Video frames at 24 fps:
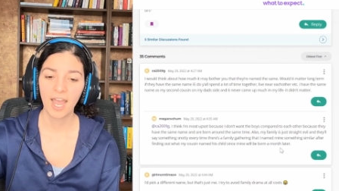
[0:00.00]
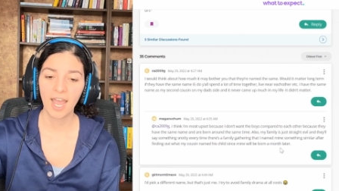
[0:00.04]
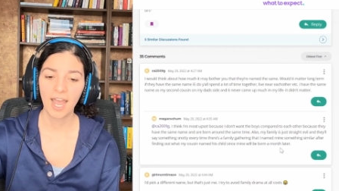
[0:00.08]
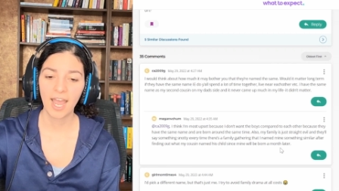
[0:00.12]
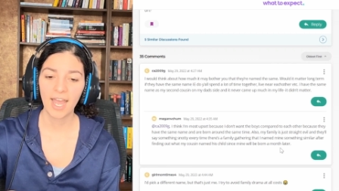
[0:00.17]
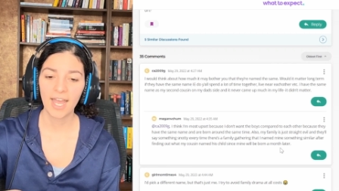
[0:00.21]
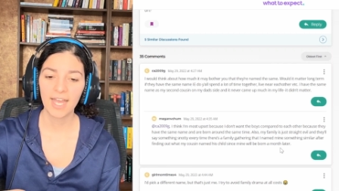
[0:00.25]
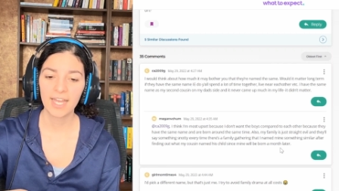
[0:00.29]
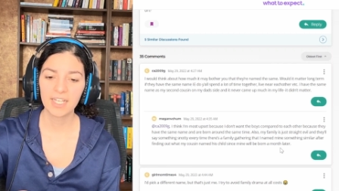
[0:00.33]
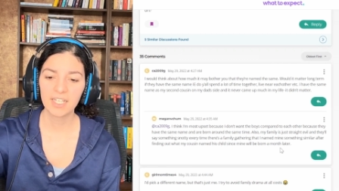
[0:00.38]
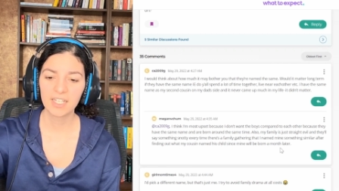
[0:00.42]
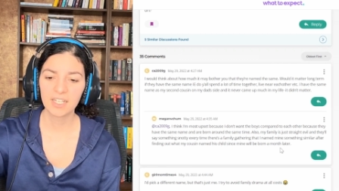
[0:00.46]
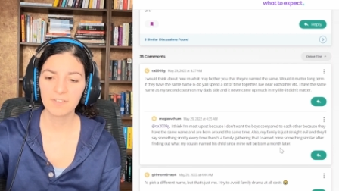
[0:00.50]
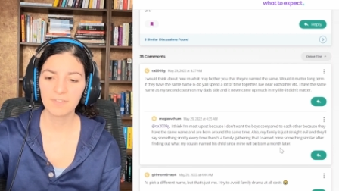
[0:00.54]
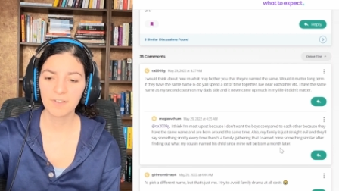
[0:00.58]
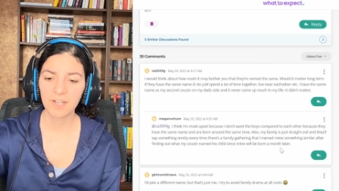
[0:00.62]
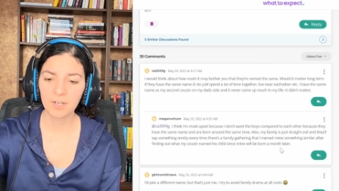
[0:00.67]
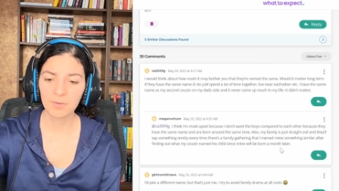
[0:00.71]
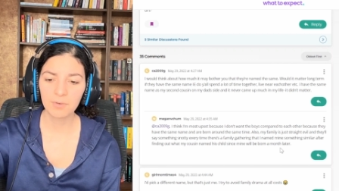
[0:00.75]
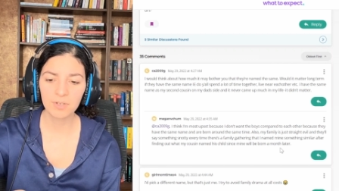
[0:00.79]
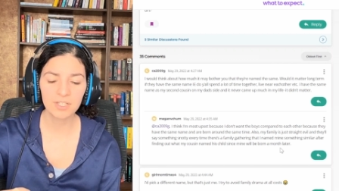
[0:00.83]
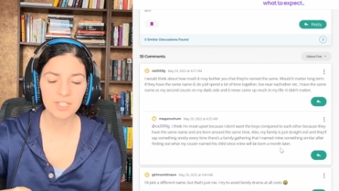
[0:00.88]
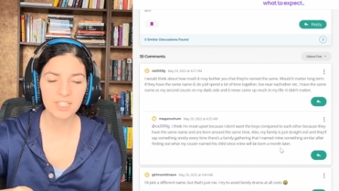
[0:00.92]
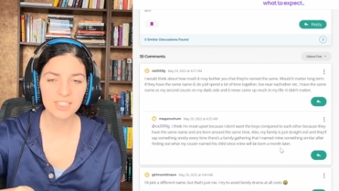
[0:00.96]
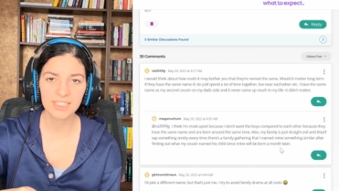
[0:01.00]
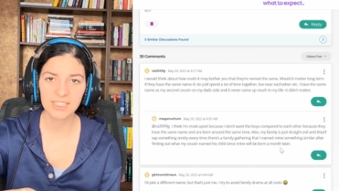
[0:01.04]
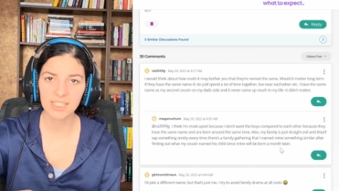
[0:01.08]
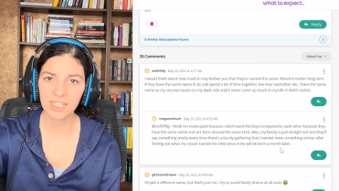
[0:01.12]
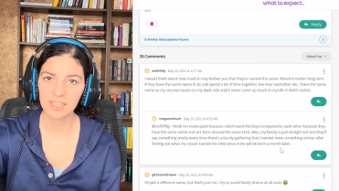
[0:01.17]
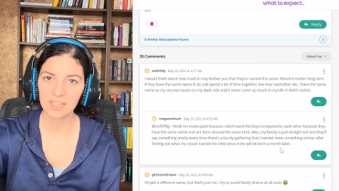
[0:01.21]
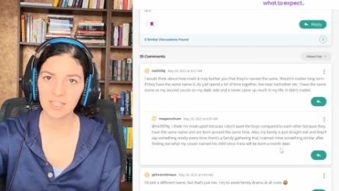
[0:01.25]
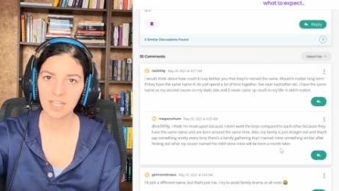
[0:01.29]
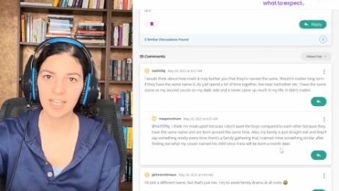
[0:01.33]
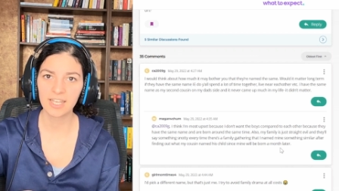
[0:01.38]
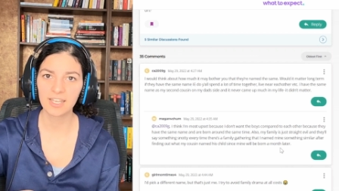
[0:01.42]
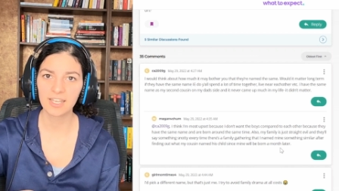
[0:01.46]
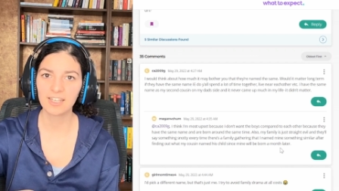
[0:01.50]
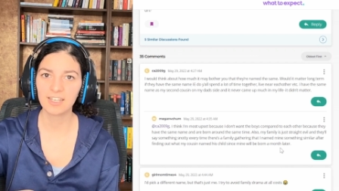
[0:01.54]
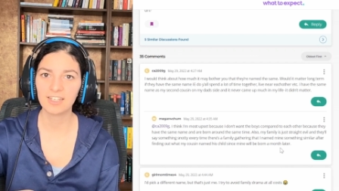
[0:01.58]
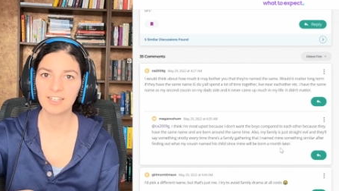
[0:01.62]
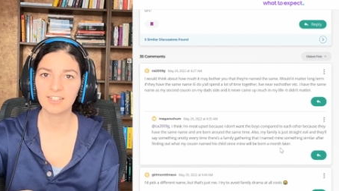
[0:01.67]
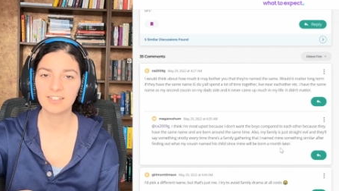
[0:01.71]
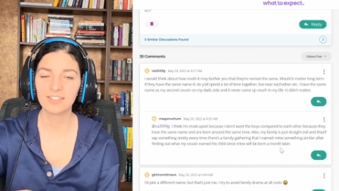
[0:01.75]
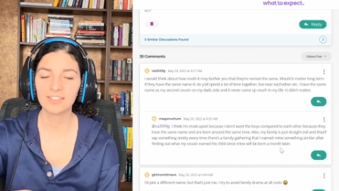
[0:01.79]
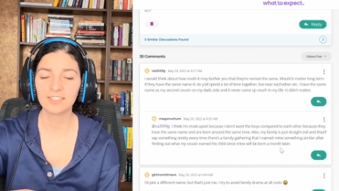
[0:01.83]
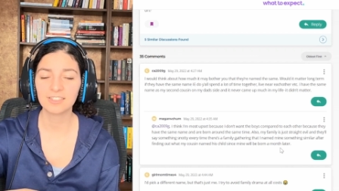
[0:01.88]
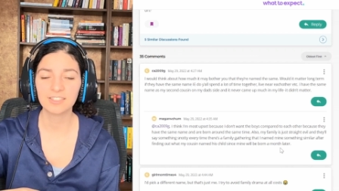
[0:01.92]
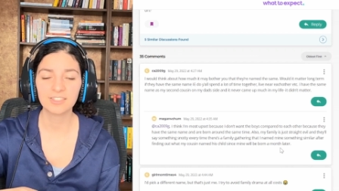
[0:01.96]
And if anyone doesn't like
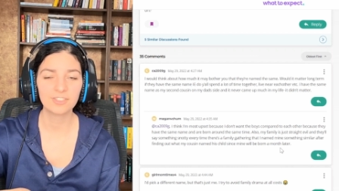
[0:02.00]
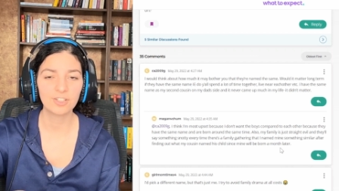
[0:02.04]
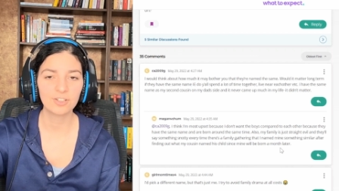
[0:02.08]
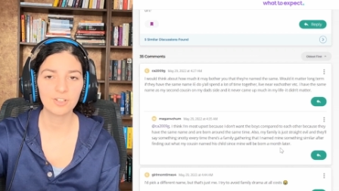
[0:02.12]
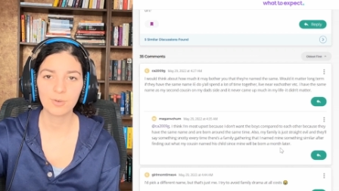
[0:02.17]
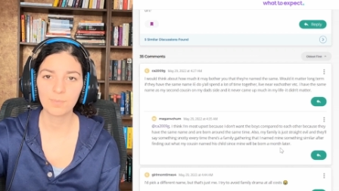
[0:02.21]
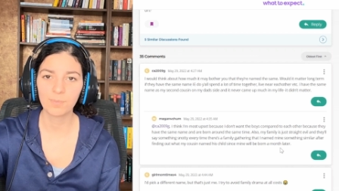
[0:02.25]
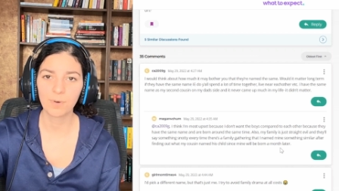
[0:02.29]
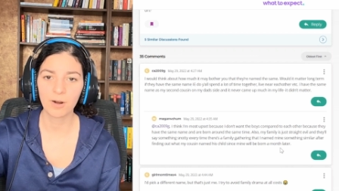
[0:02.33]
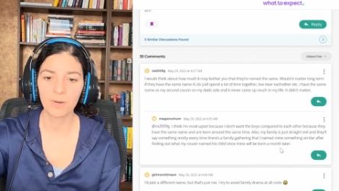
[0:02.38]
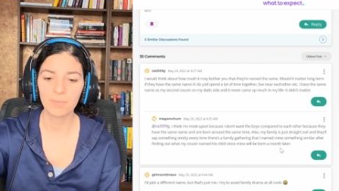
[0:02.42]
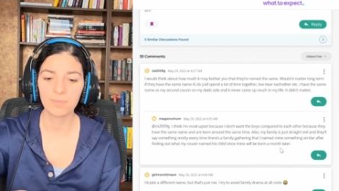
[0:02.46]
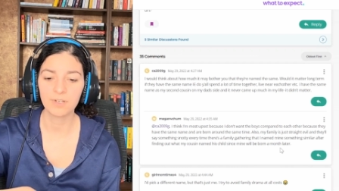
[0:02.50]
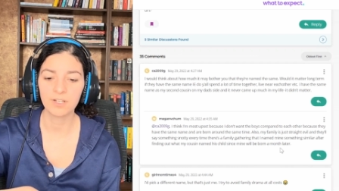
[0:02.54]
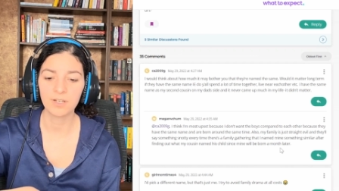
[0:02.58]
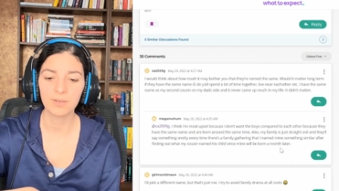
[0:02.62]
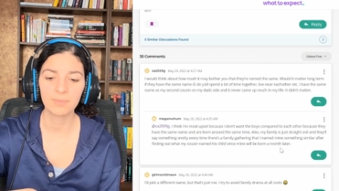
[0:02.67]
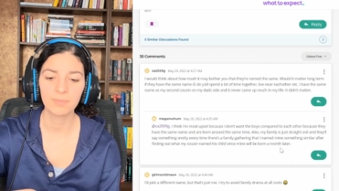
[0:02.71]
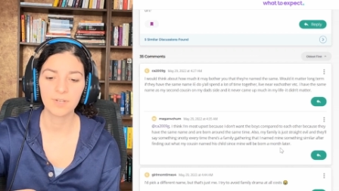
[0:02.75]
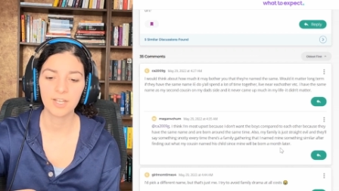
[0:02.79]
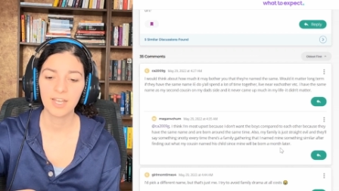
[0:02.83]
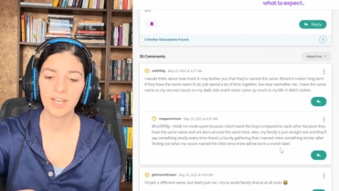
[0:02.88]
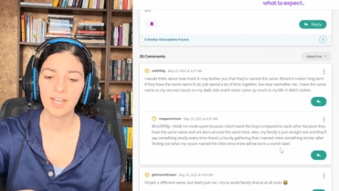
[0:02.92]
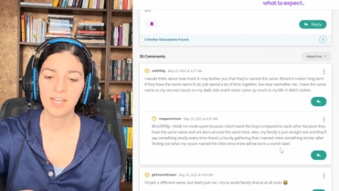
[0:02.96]
it, that's not your problem.